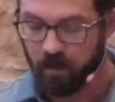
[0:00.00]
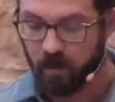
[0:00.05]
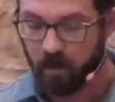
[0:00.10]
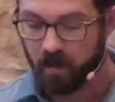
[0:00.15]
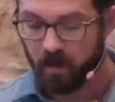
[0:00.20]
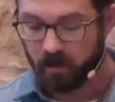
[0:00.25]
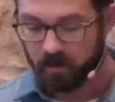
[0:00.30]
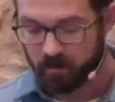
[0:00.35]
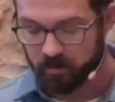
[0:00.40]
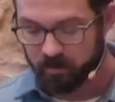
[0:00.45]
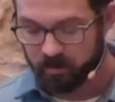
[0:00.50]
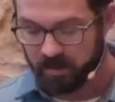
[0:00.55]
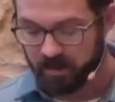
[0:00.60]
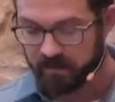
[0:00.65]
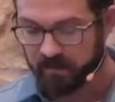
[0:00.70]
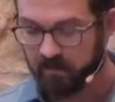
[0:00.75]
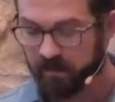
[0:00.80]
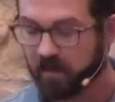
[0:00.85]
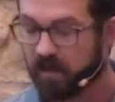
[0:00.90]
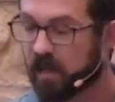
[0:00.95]

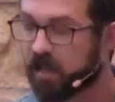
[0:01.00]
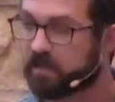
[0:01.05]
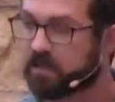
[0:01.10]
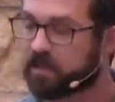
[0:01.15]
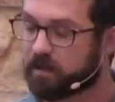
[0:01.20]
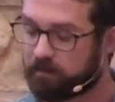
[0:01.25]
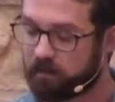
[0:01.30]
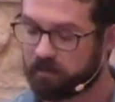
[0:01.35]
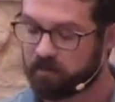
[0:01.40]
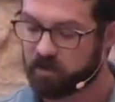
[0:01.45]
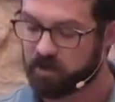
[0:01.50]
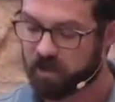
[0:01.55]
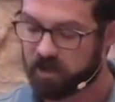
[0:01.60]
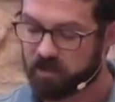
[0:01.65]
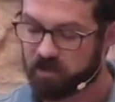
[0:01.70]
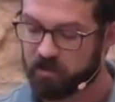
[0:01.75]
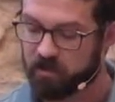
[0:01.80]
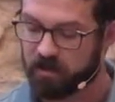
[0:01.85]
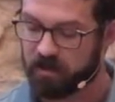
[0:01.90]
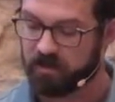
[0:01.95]
Understanding the concept of
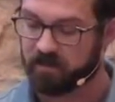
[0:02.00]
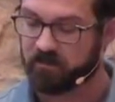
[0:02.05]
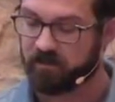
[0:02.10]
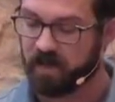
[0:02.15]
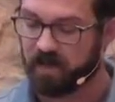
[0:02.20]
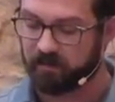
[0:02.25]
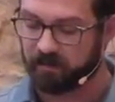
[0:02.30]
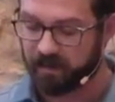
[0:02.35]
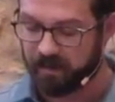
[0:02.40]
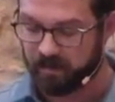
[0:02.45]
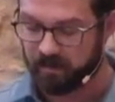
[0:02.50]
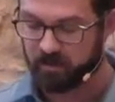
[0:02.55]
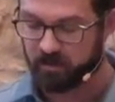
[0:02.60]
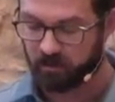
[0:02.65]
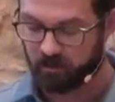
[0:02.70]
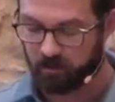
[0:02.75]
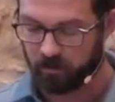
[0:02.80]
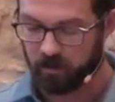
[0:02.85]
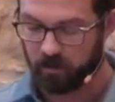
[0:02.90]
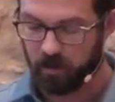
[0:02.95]
judgment is
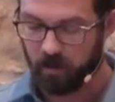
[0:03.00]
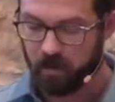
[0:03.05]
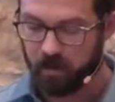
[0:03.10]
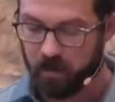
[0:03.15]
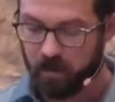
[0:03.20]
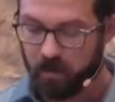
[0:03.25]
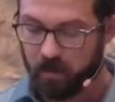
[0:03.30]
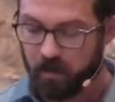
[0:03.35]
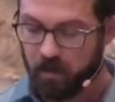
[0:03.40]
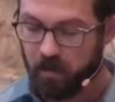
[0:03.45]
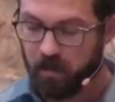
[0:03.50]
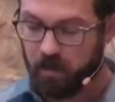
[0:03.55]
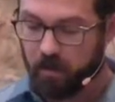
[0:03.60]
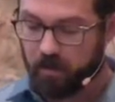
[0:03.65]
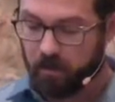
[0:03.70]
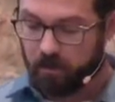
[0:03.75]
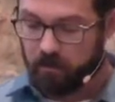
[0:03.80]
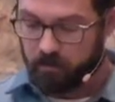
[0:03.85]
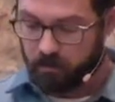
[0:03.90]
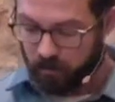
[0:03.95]
foundational
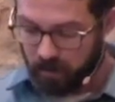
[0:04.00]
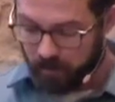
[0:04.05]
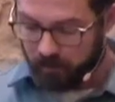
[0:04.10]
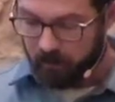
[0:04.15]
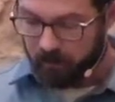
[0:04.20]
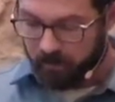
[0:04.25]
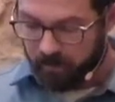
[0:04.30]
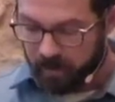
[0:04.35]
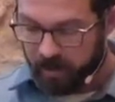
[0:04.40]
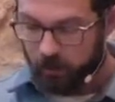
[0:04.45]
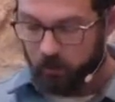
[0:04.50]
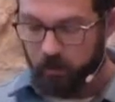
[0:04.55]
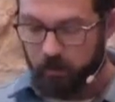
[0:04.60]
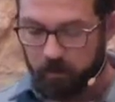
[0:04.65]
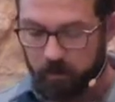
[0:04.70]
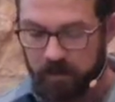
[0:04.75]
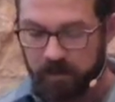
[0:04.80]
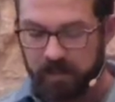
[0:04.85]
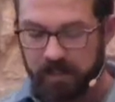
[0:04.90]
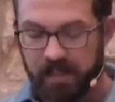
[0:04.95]
to everything we
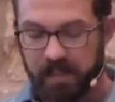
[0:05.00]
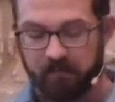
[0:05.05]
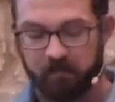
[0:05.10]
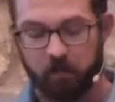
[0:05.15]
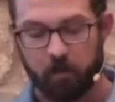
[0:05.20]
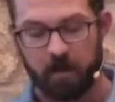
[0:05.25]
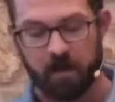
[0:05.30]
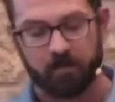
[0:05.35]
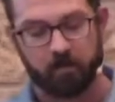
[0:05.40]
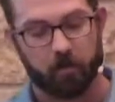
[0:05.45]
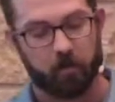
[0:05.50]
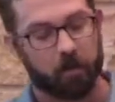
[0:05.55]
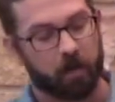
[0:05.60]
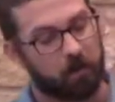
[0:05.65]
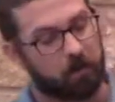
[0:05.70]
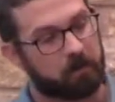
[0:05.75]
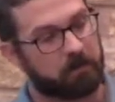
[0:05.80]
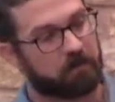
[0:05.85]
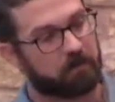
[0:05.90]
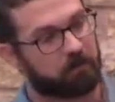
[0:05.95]
believe about the
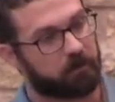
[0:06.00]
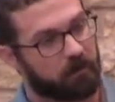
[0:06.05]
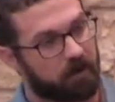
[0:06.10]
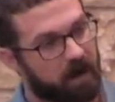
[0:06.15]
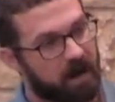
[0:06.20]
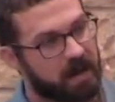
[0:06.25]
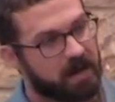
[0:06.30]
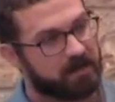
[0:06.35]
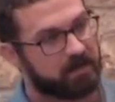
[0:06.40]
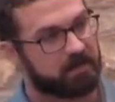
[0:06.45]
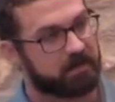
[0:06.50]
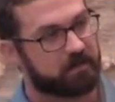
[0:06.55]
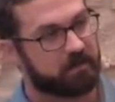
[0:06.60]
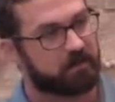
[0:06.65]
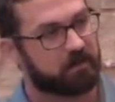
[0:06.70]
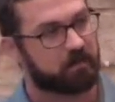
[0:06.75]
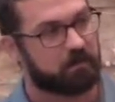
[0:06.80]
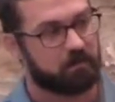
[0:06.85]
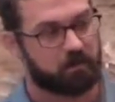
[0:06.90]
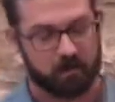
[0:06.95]
purpose of Christ
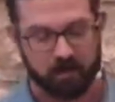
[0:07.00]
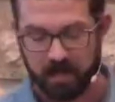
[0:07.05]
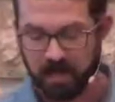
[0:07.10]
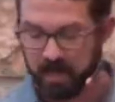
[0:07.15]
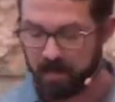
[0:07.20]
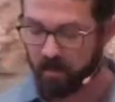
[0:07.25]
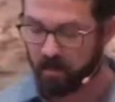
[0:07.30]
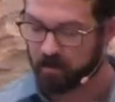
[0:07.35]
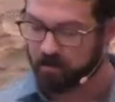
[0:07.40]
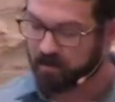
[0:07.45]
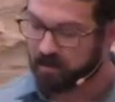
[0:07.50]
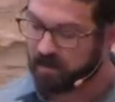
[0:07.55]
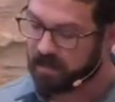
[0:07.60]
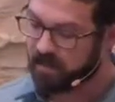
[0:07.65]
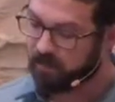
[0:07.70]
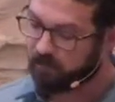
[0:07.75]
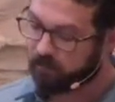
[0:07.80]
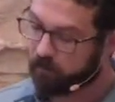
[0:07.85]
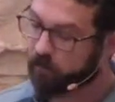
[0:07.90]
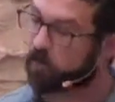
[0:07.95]
and our
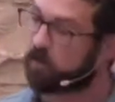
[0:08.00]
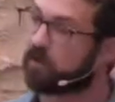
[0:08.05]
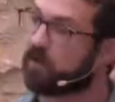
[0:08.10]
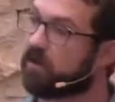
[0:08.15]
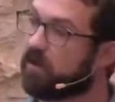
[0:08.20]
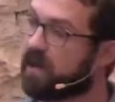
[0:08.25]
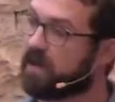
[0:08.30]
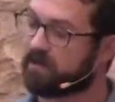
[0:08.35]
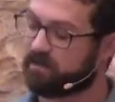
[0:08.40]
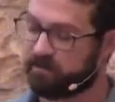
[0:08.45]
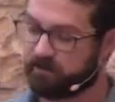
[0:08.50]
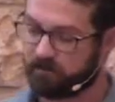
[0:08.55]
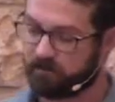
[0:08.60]
need for Christ.